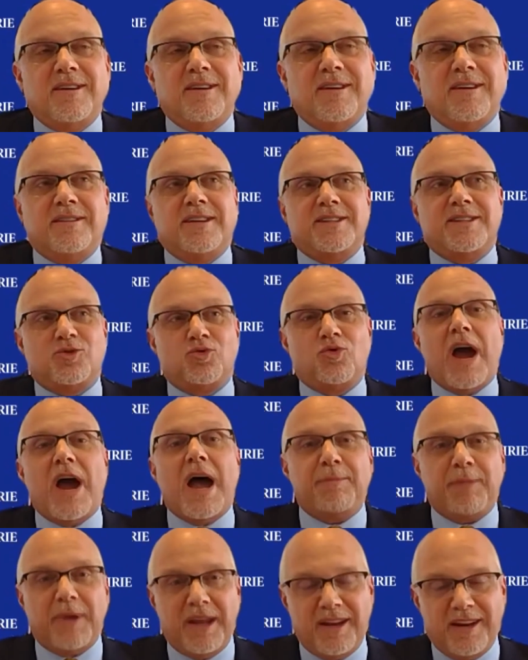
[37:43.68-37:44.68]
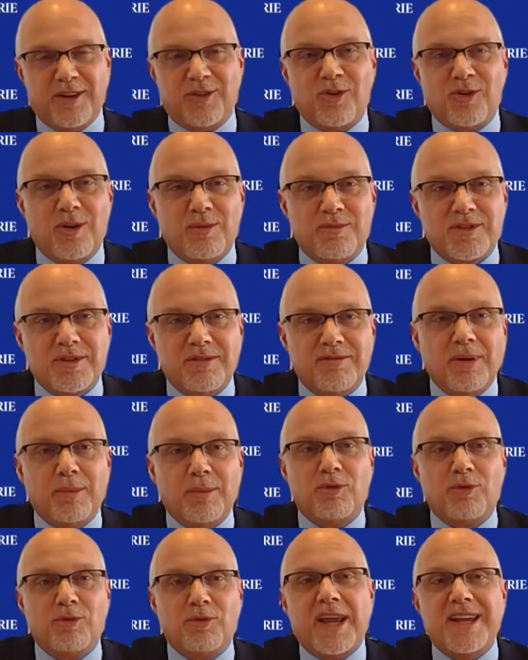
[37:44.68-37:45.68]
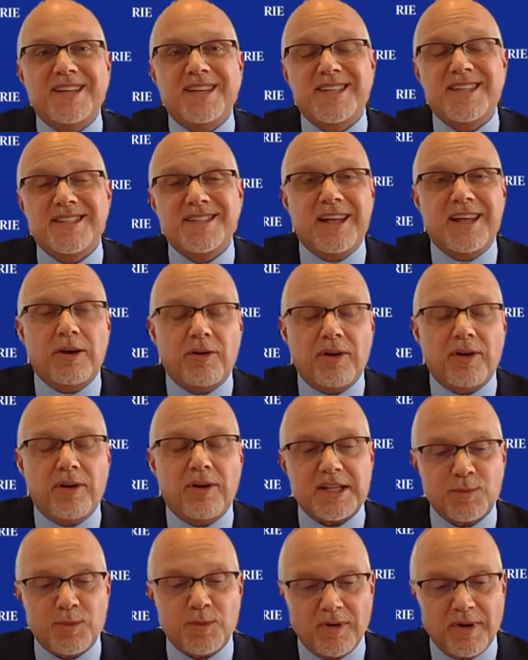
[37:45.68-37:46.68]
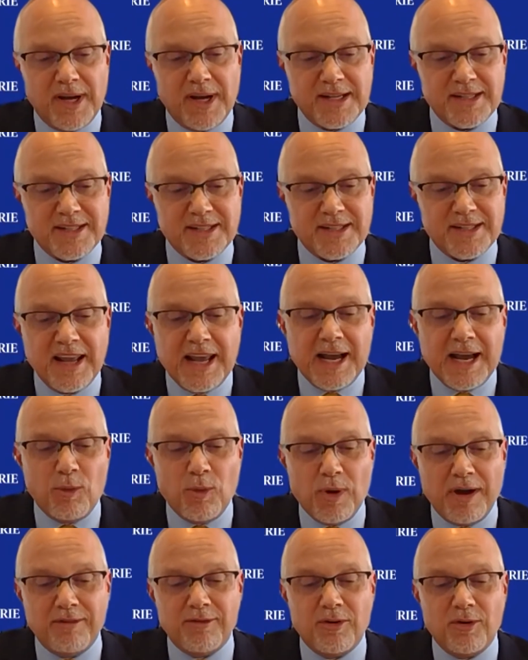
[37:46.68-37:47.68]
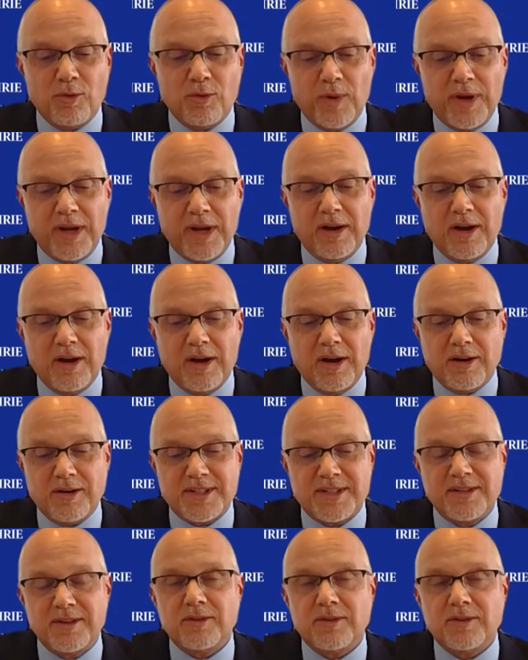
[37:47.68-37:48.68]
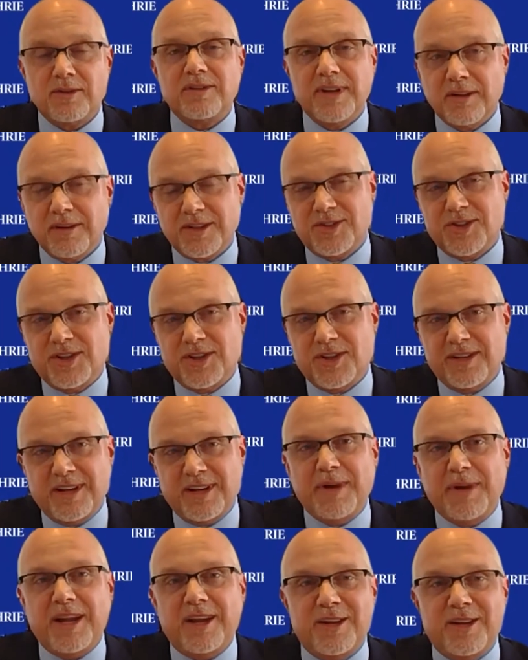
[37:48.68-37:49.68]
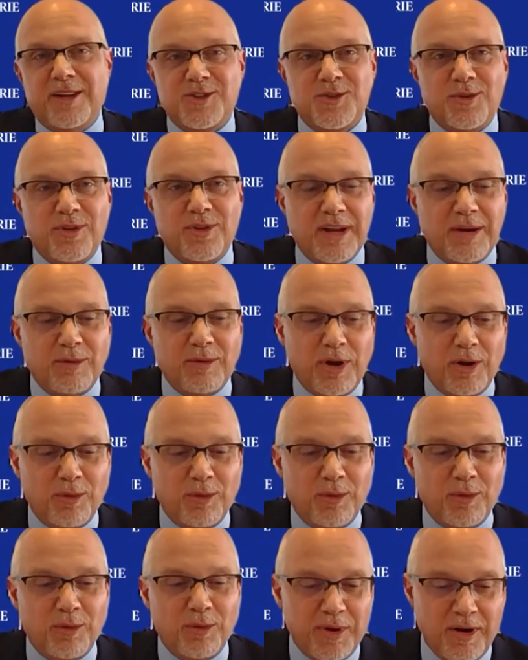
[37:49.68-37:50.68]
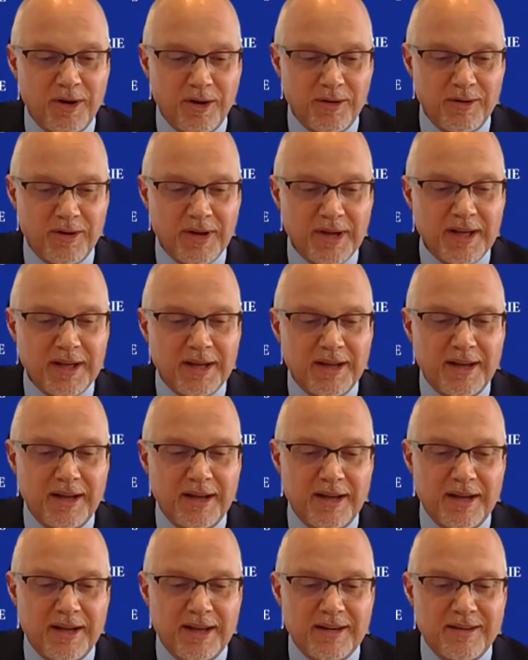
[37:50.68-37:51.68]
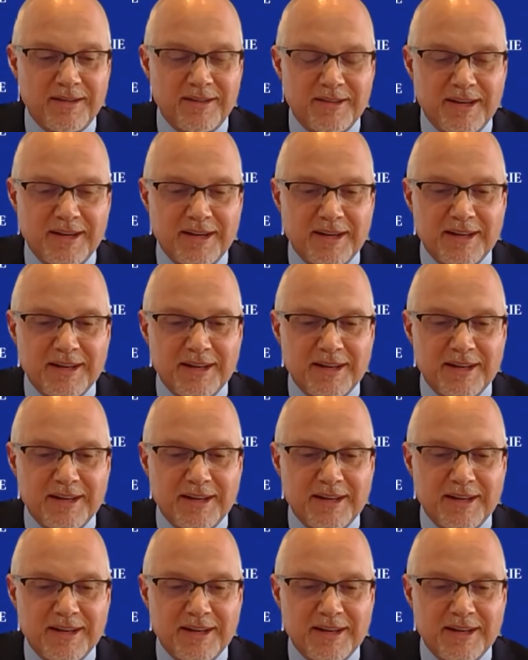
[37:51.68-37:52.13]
is dropping in terms of number of cases that are hospitalized. However, we are still diligent in making sure that we are prepared and